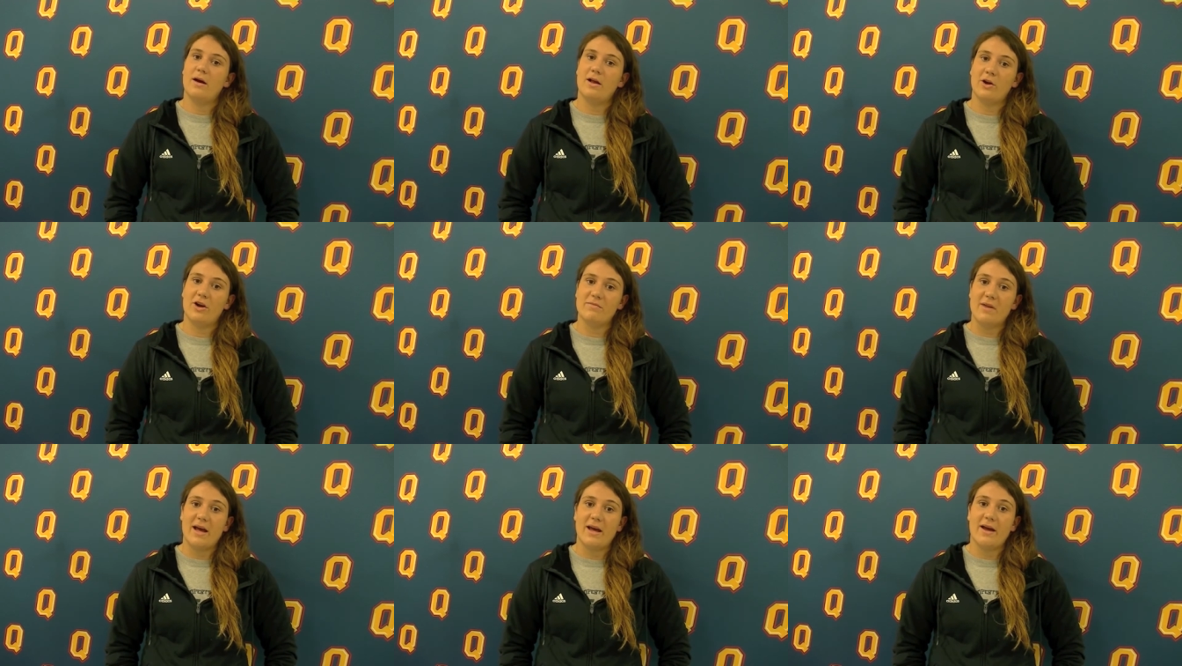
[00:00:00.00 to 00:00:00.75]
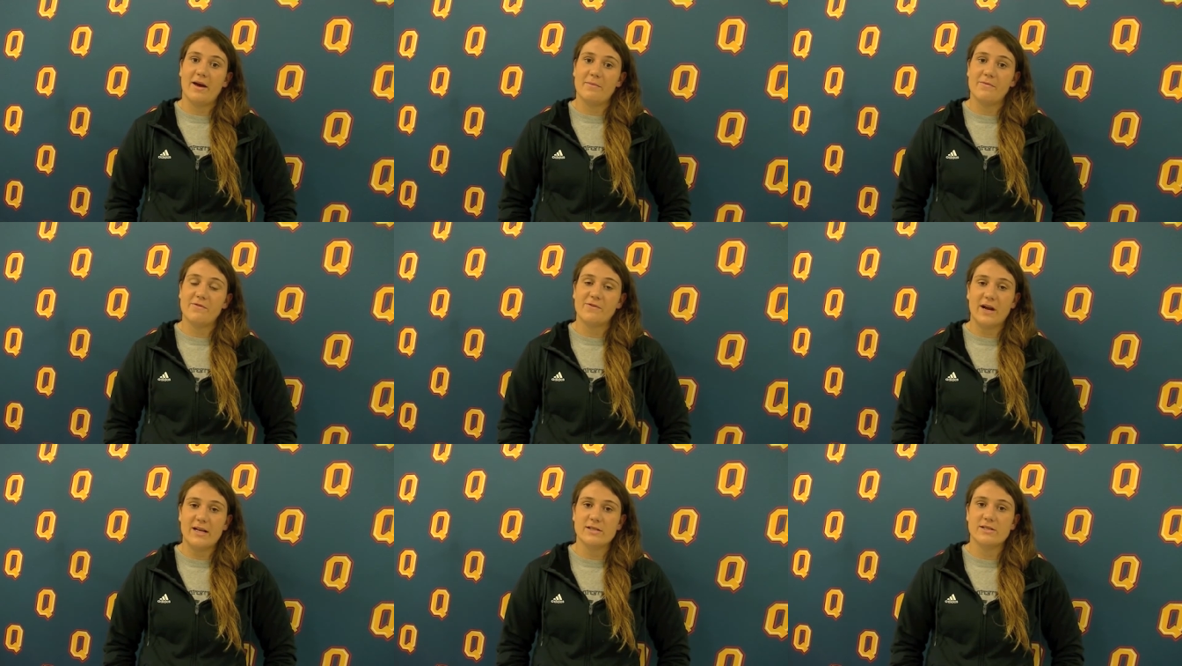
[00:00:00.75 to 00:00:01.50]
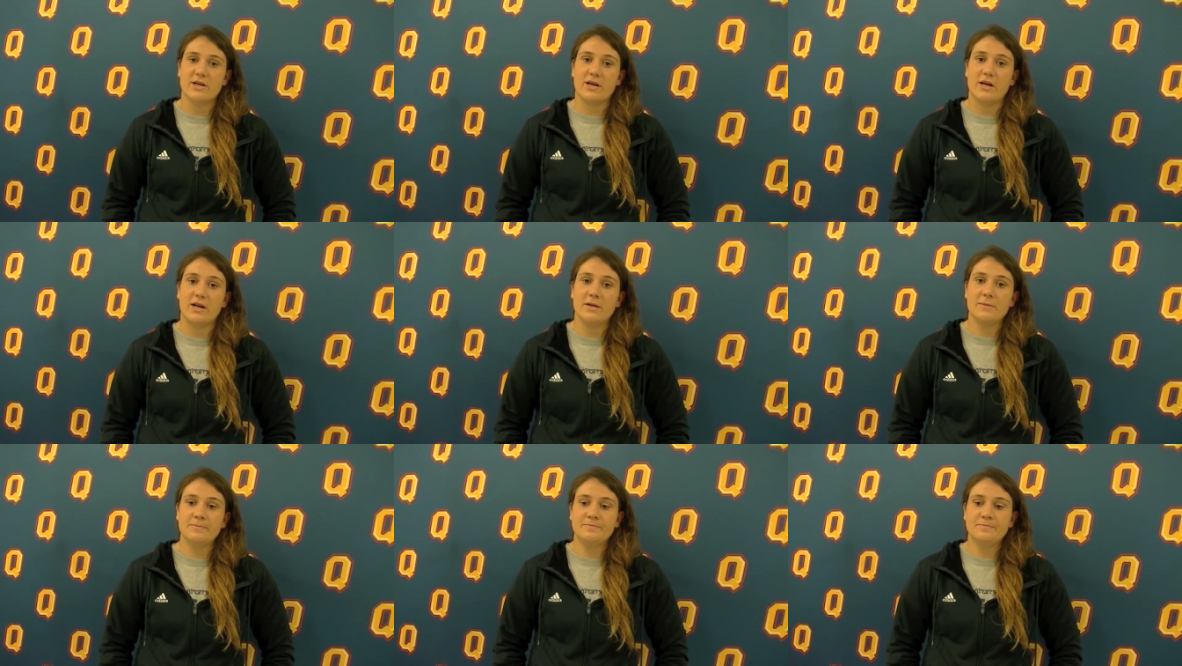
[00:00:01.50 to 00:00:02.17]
a lot of my um, friends are